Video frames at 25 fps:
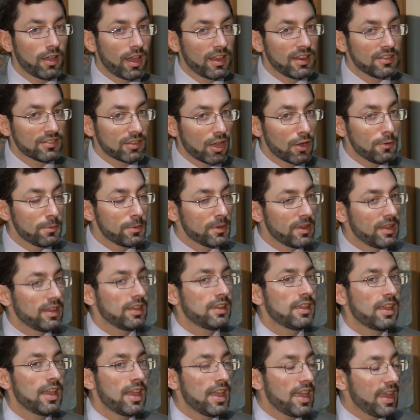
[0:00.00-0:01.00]
and its
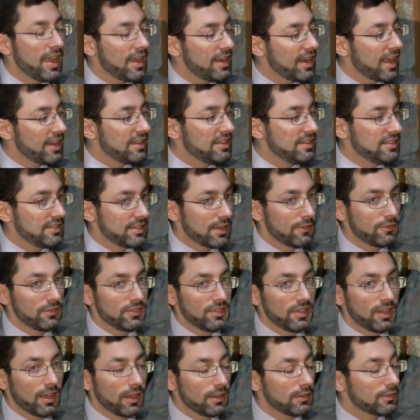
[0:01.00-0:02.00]
opening in
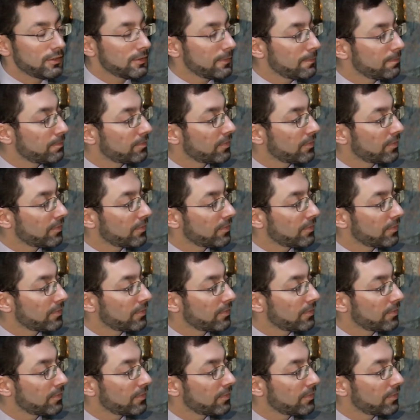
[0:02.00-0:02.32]
1878.